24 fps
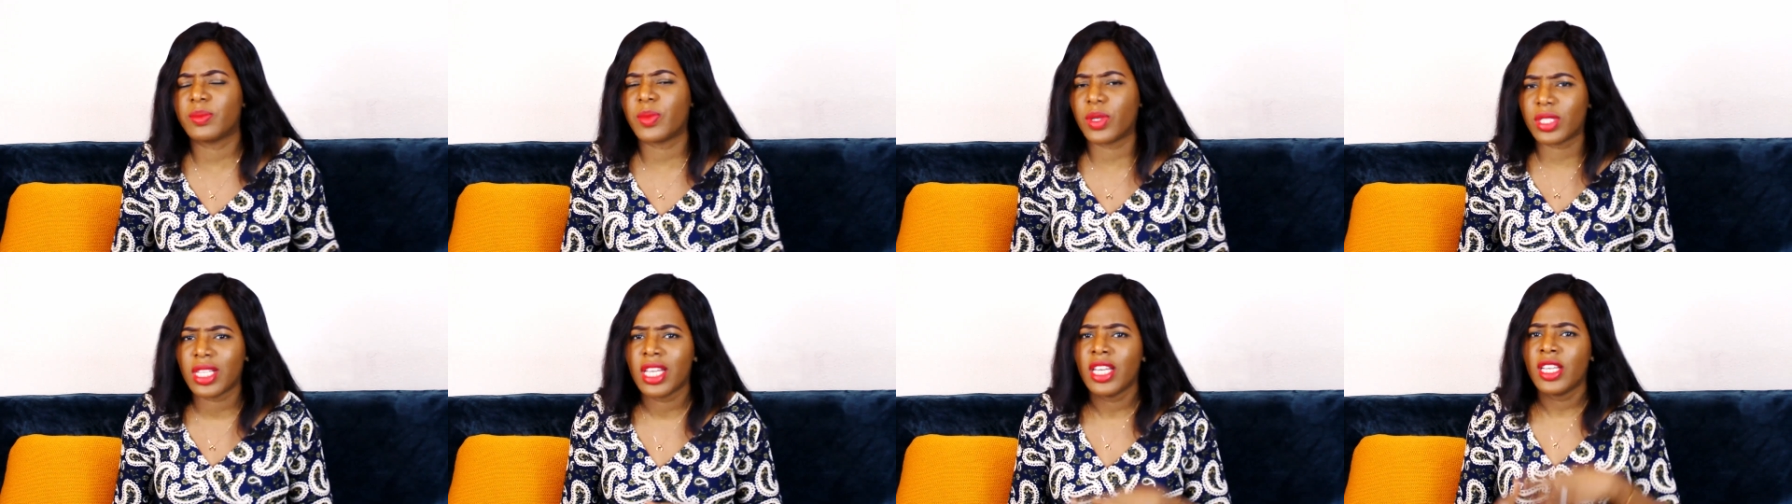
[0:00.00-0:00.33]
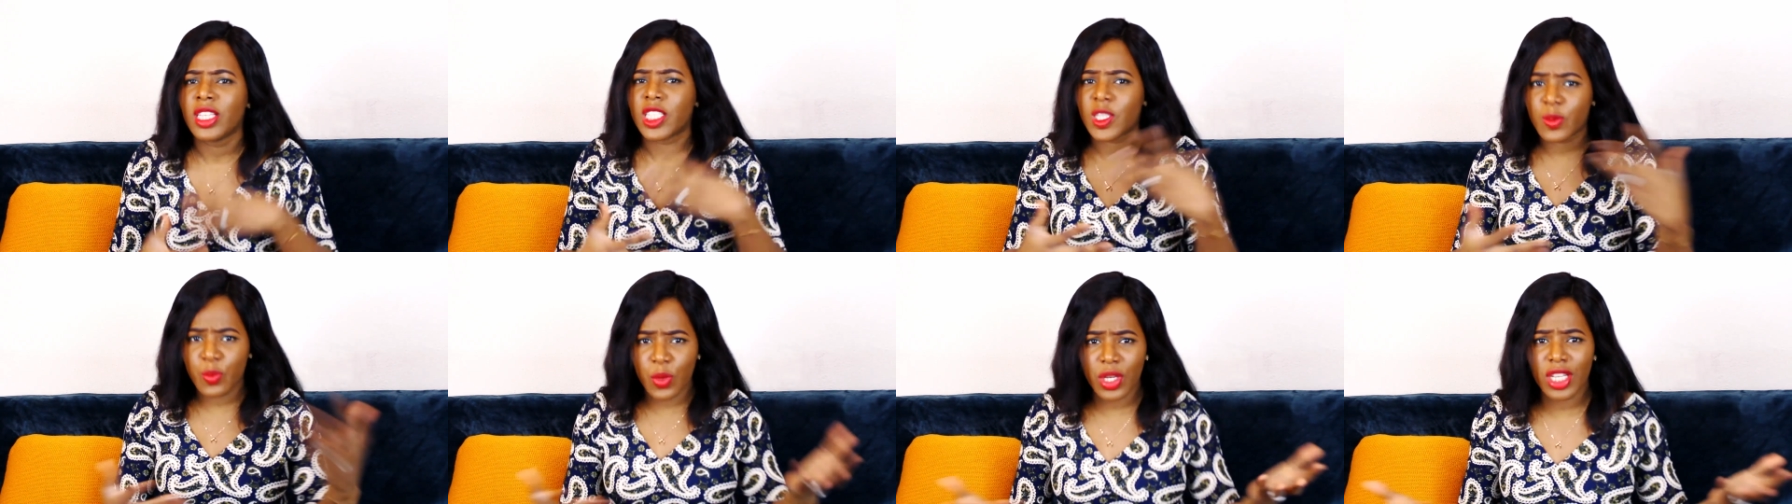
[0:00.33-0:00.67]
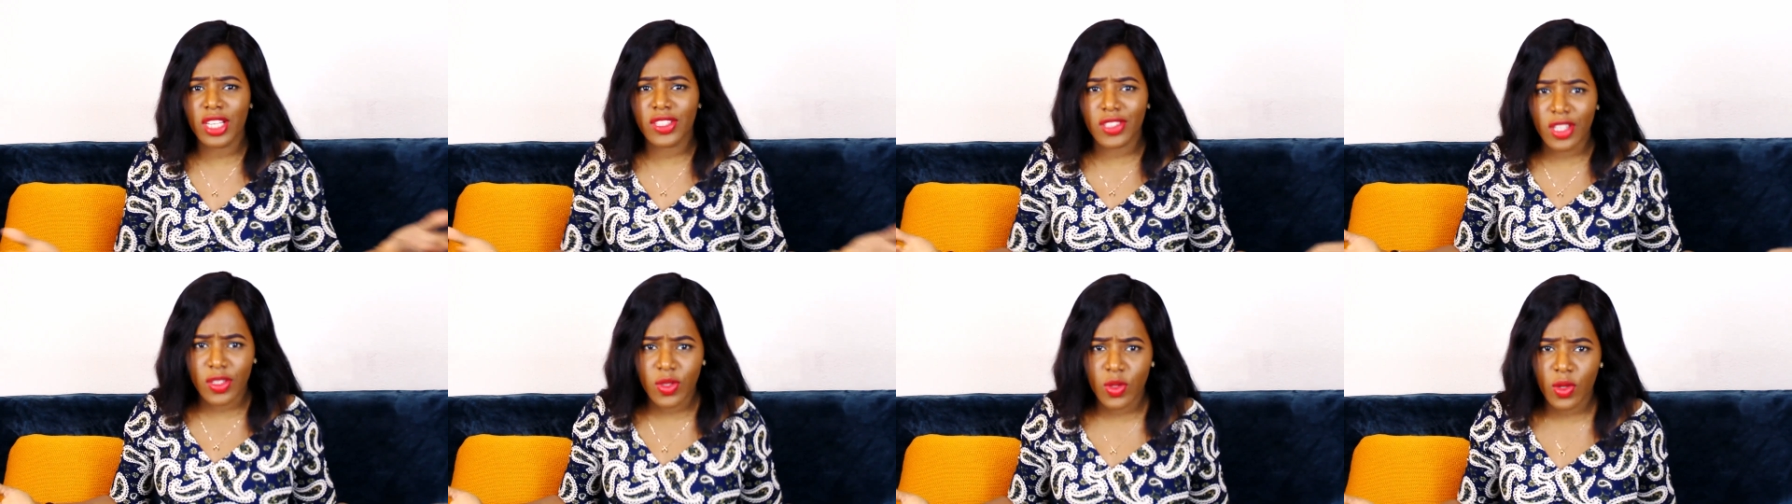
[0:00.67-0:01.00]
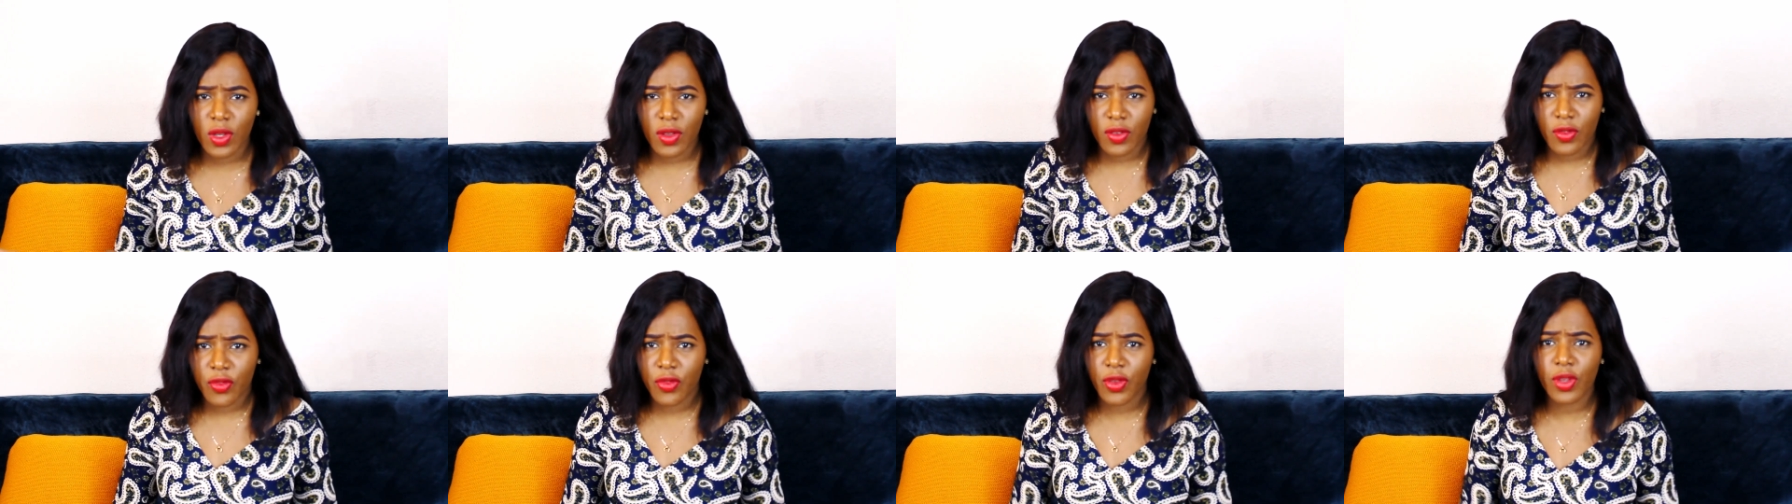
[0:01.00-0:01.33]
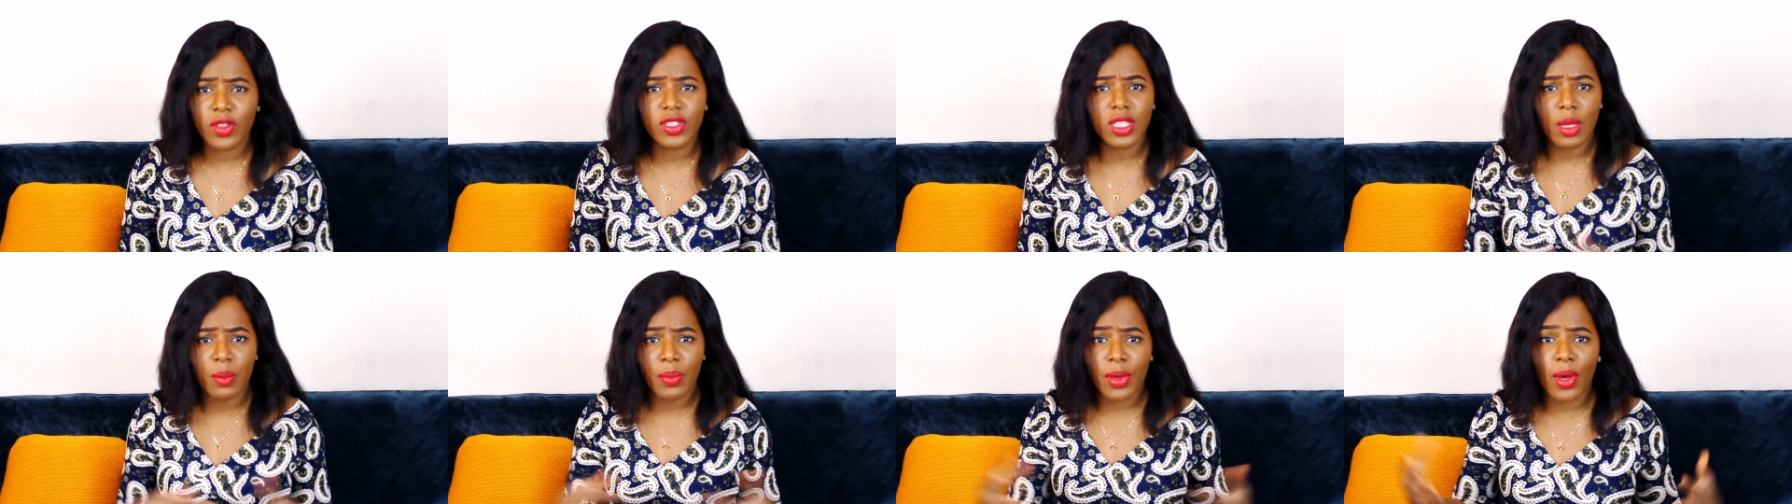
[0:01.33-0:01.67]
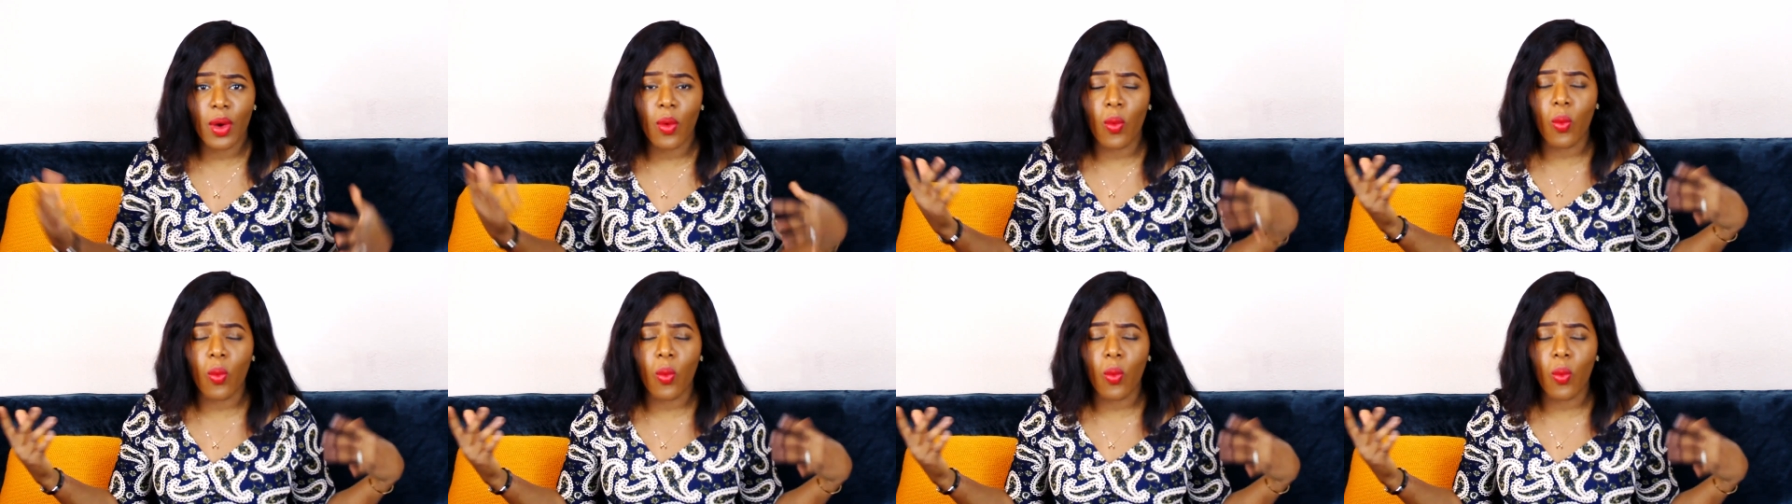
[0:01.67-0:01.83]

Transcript: but spring is also feels a bit